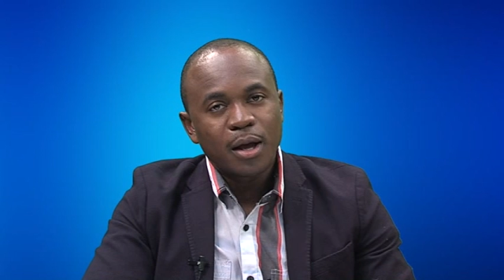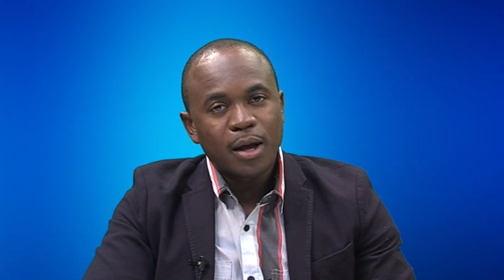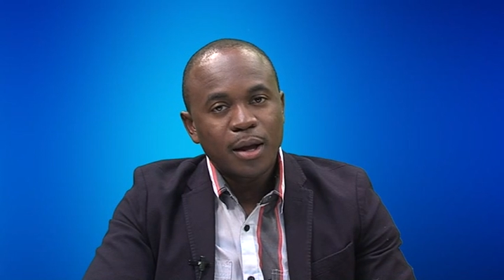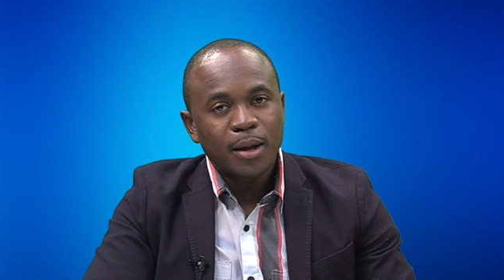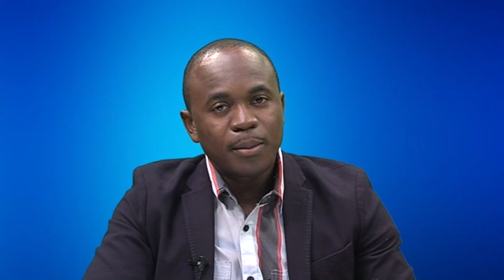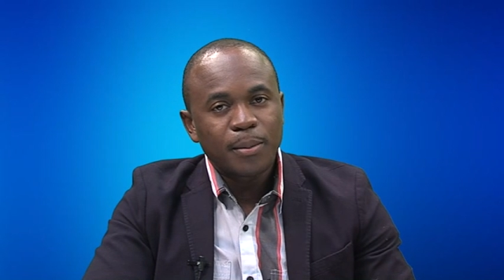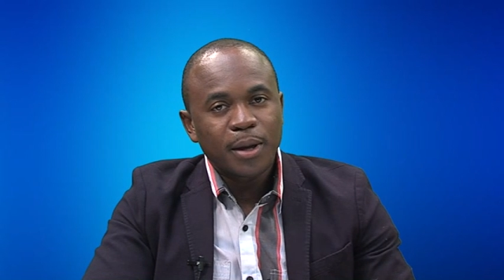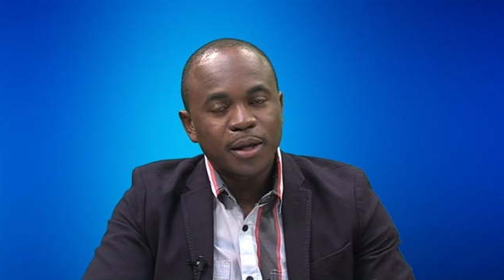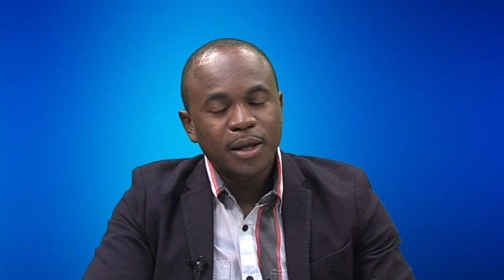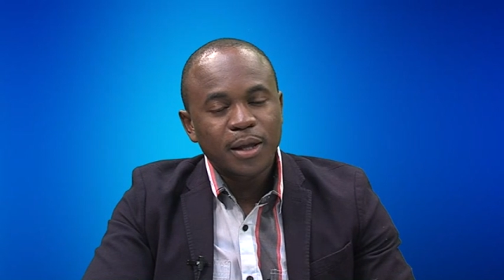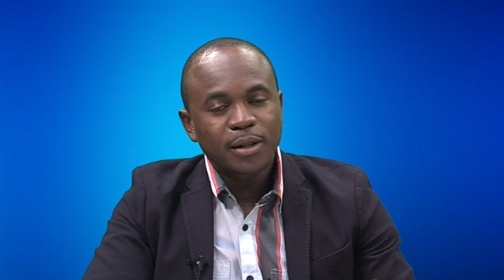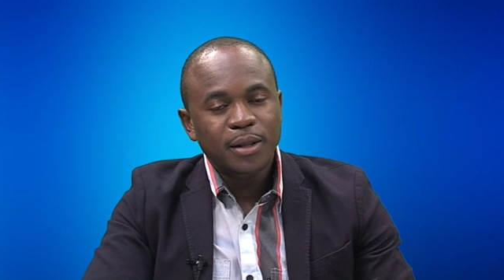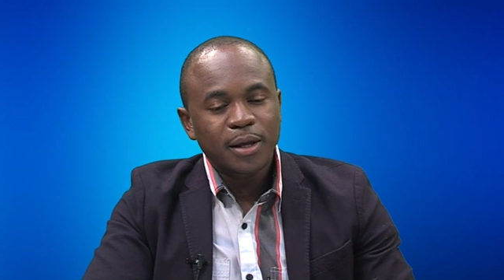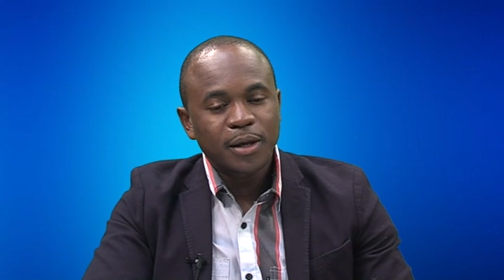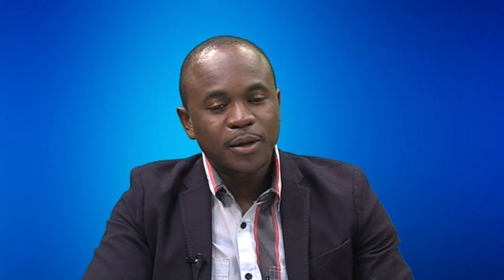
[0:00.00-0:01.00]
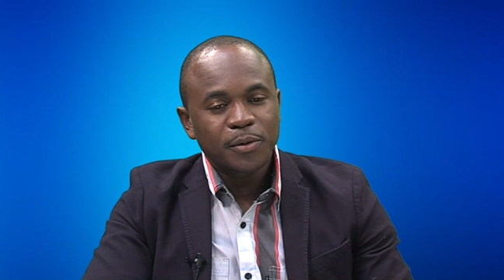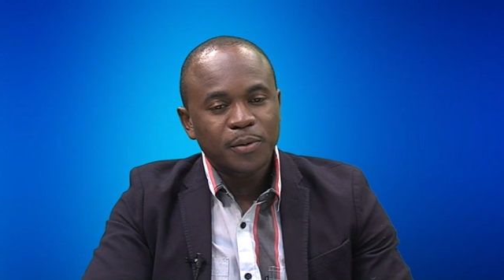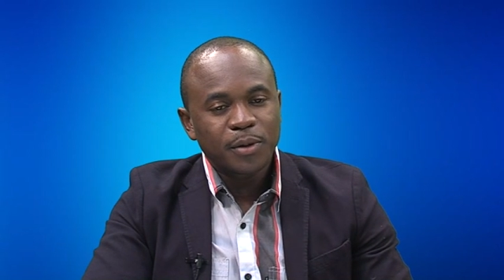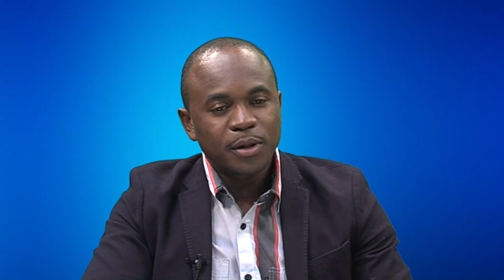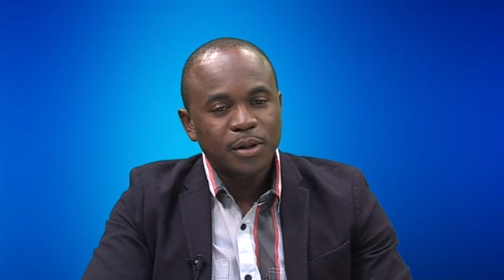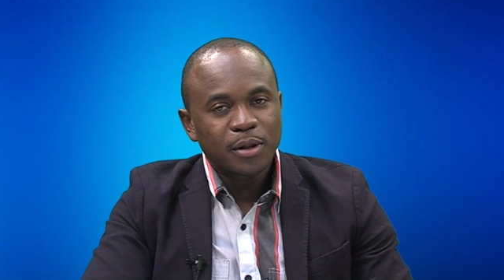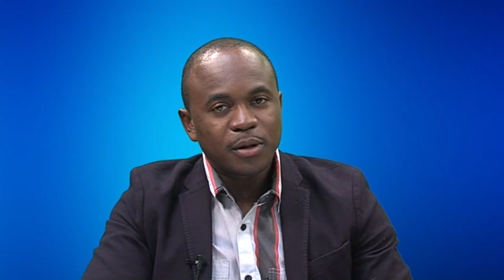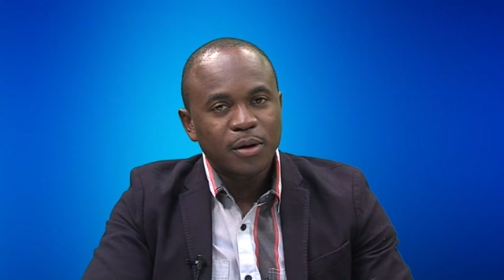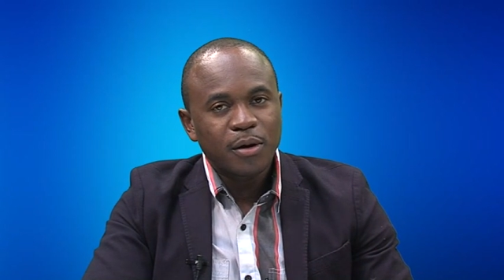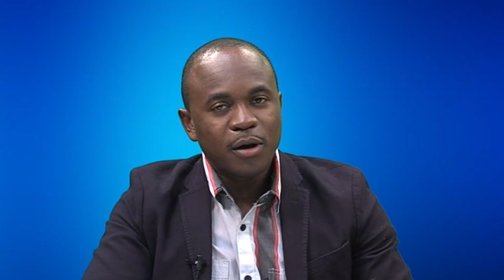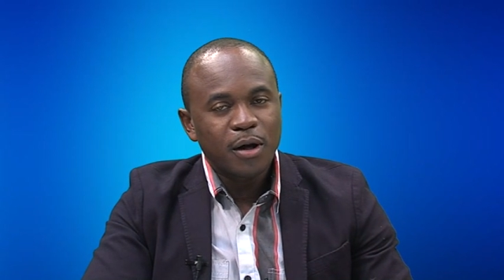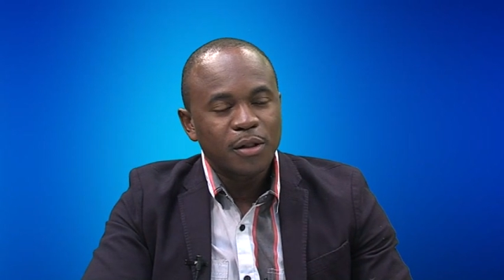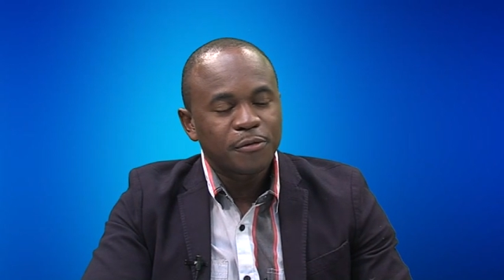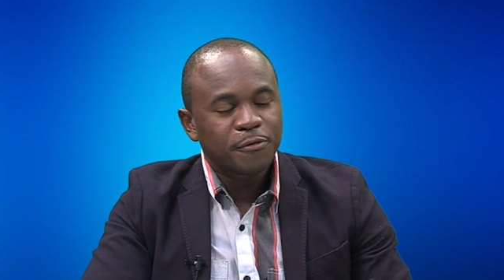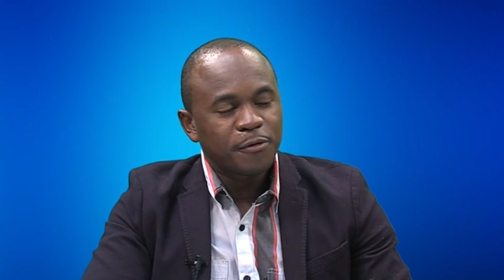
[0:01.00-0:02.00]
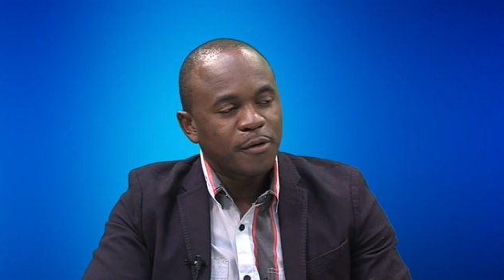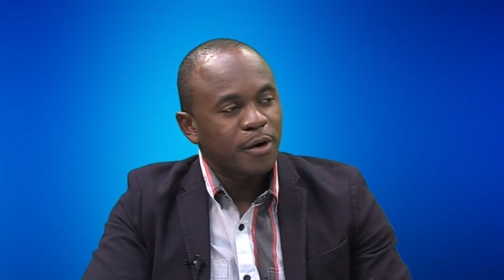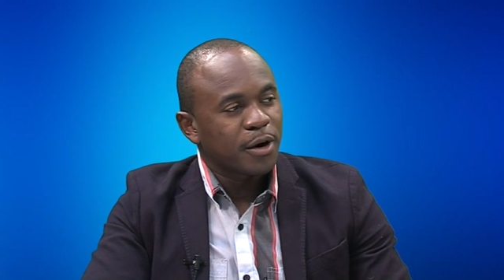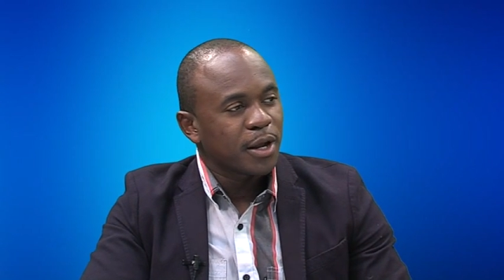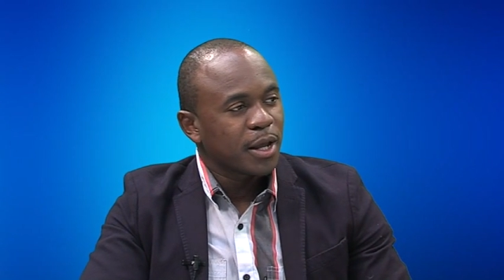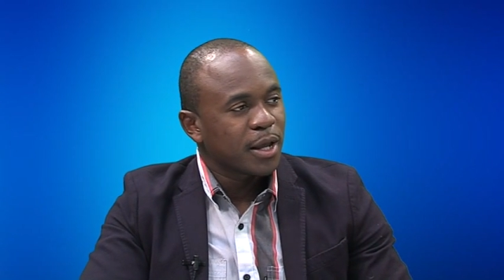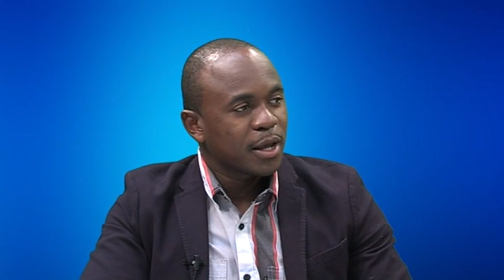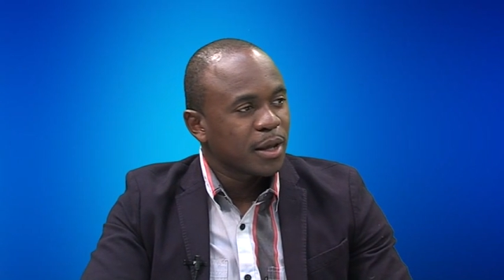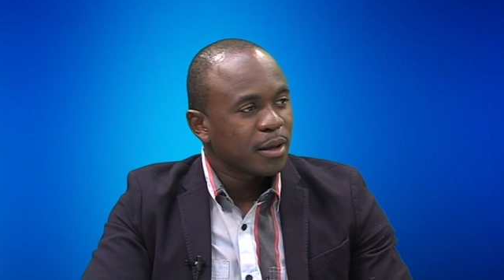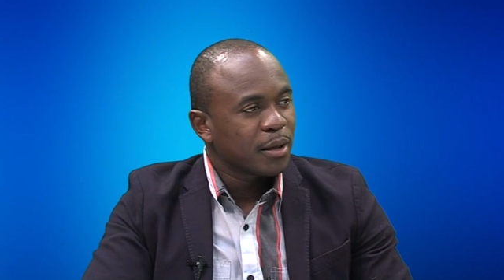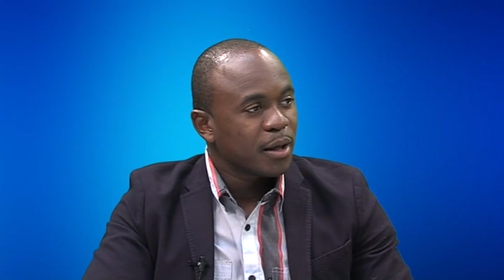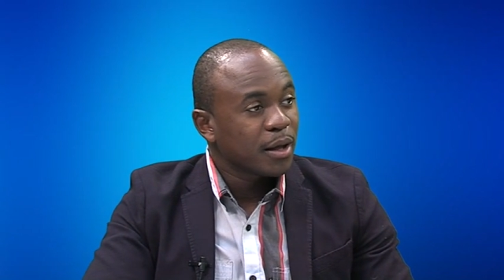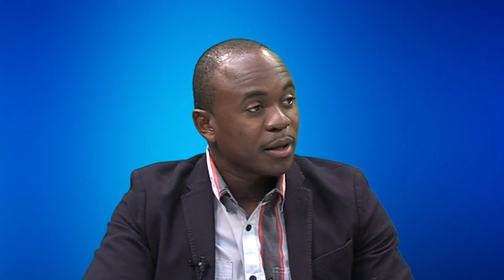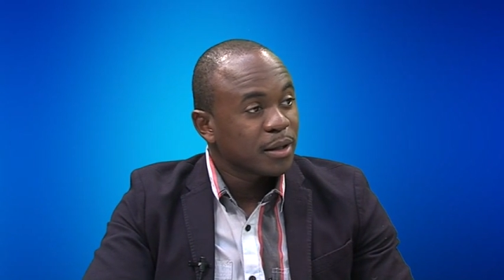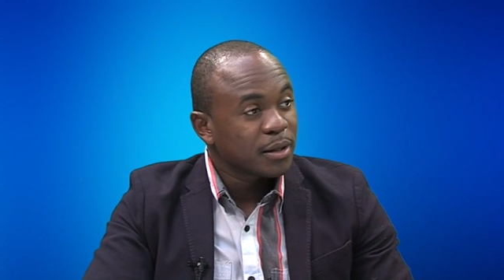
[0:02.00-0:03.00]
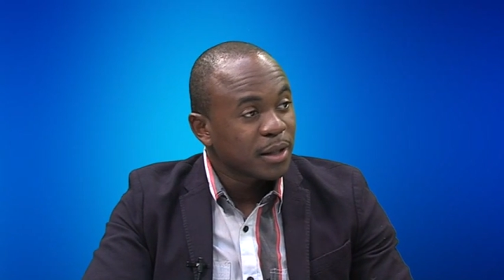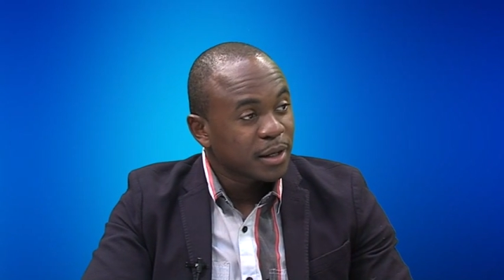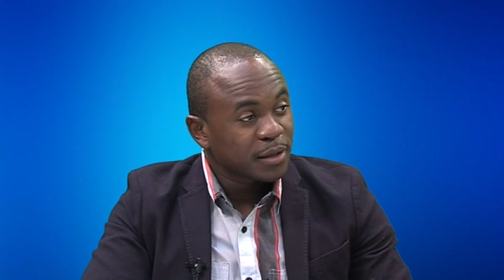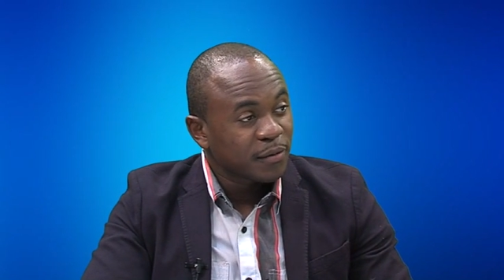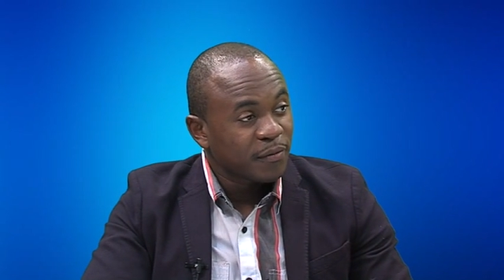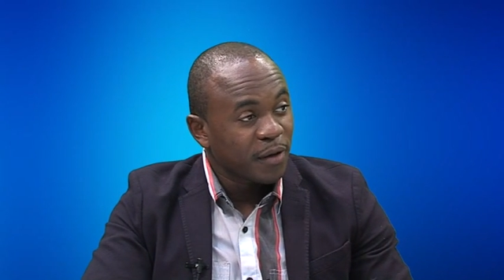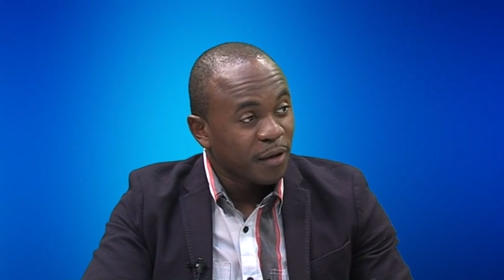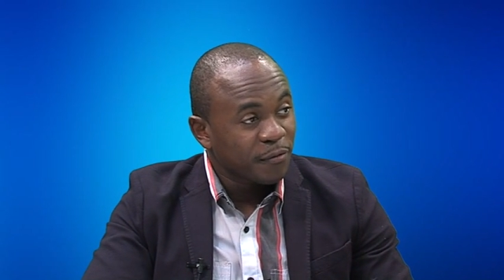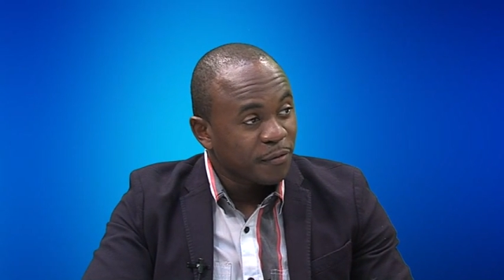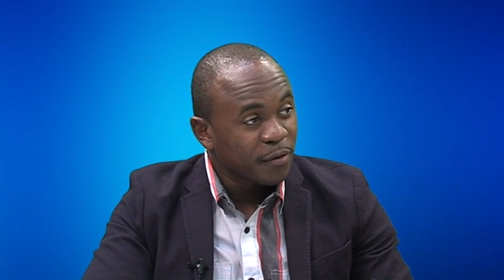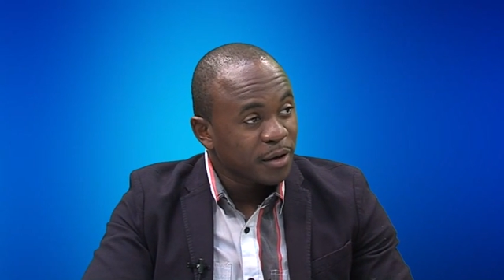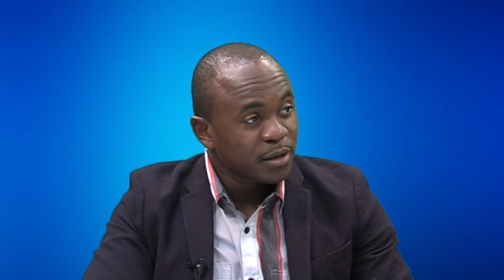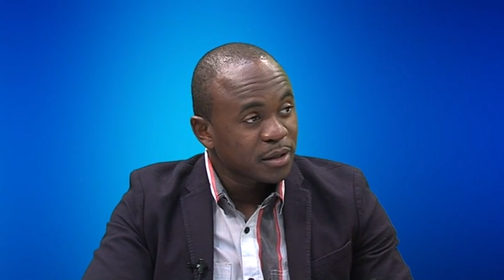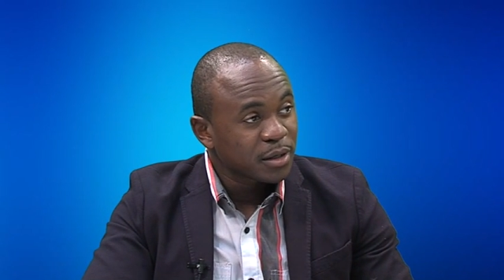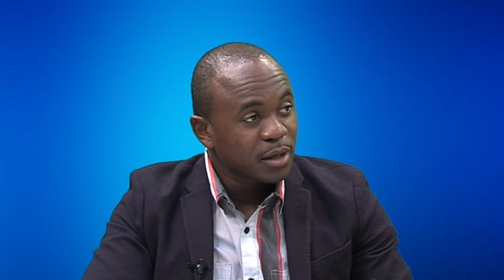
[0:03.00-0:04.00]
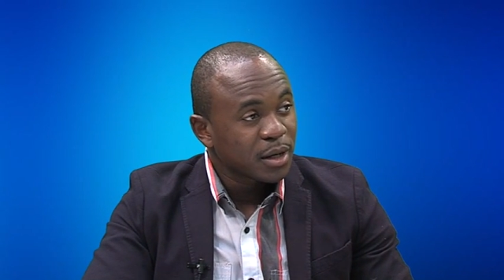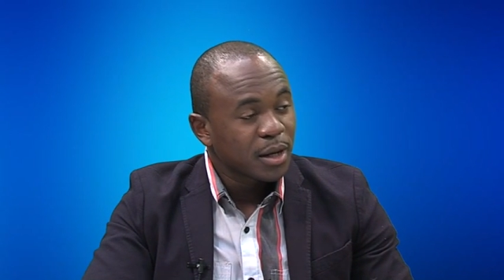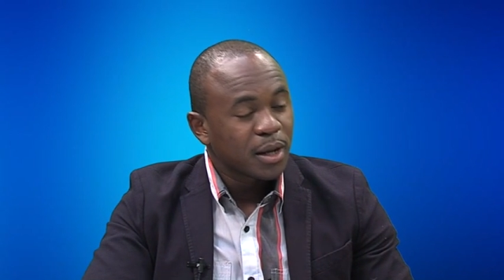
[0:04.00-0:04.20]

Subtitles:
I think it will call for a collective effort,